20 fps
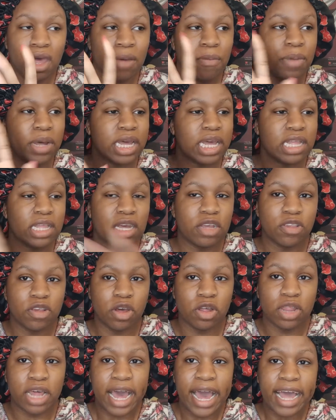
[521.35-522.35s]
But he does
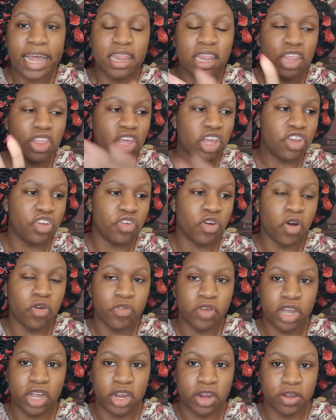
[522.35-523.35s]
all that. The teacher
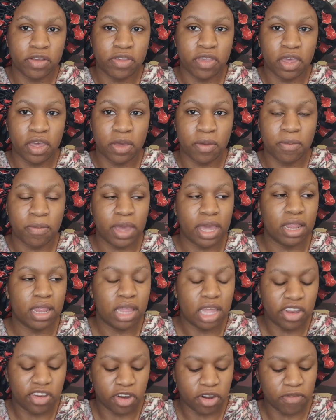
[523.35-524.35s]
overhears him, and the
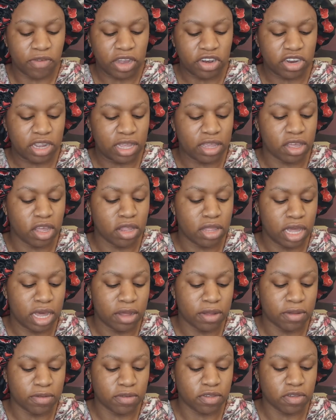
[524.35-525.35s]
teacher eventually
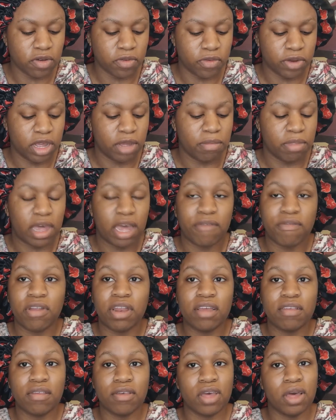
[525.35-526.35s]
tells Kareem that if he
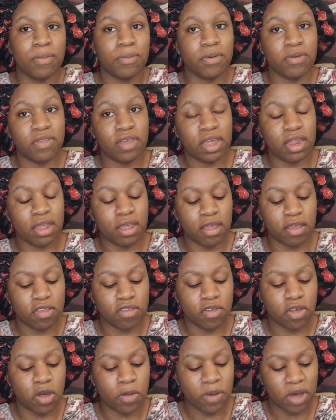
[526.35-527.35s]
doesn't come present his
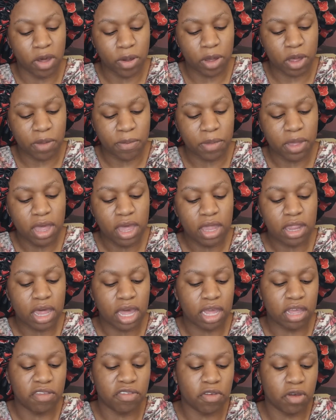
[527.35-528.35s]
little poem,
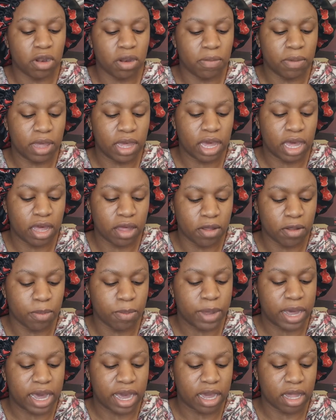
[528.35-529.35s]
that he's going to be held
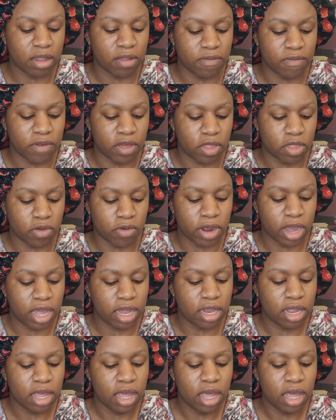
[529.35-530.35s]
back in the 5th
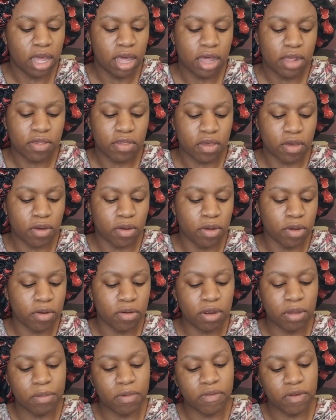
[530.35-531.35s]
grade. So
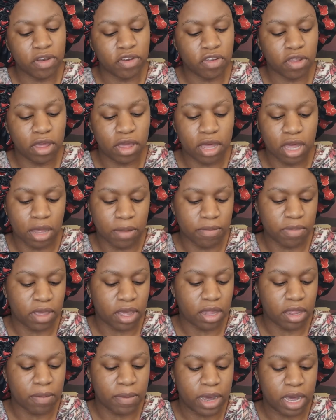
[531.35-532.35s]
Kareem eventually comes
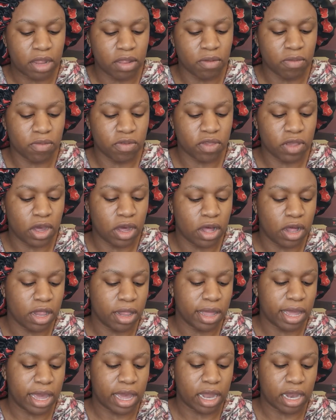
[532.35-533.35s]
out of the bathroom
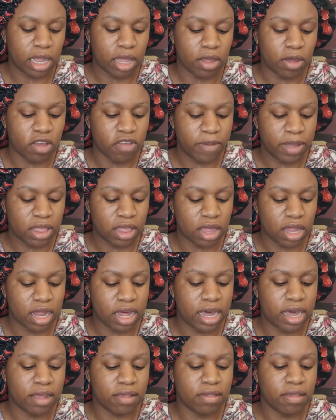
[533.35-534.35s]
stall, and he goes back to
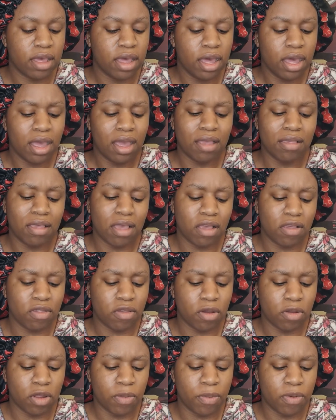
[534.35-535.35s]
class. It's his
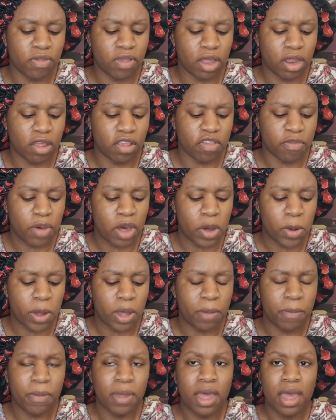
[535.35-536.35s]
turn to present his
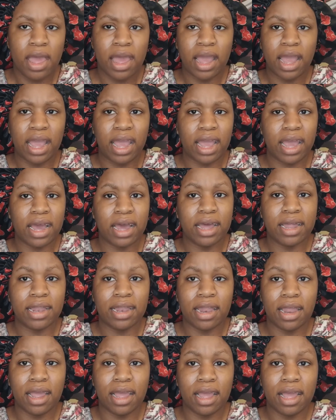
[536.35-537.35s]
poem,
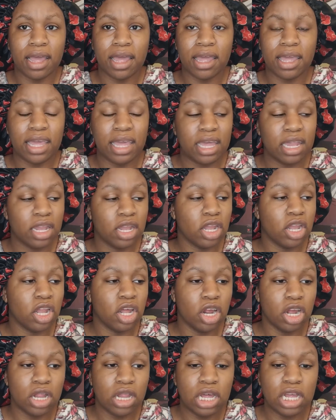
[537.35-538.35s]
and he
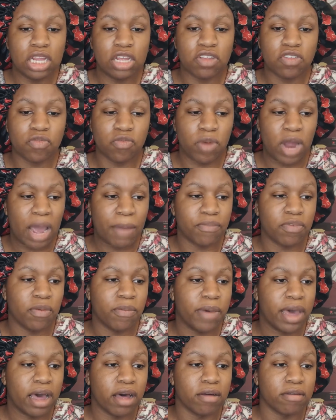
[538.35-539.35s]
literally just raps
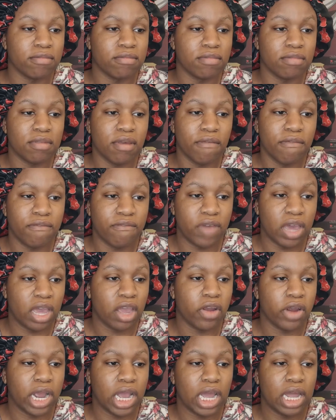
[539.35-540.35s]
about
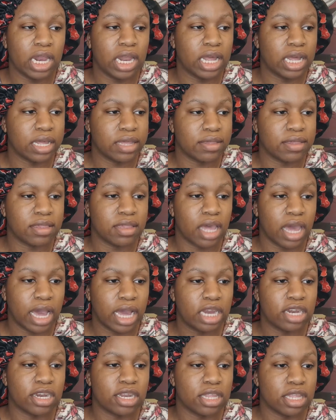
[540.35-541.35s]
fingering his
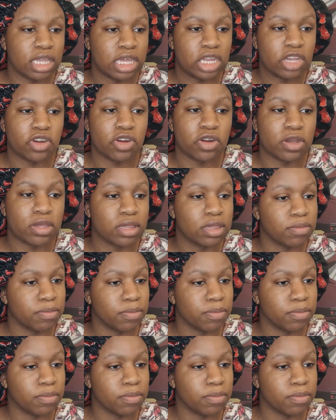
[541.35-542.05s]
Asian teachers.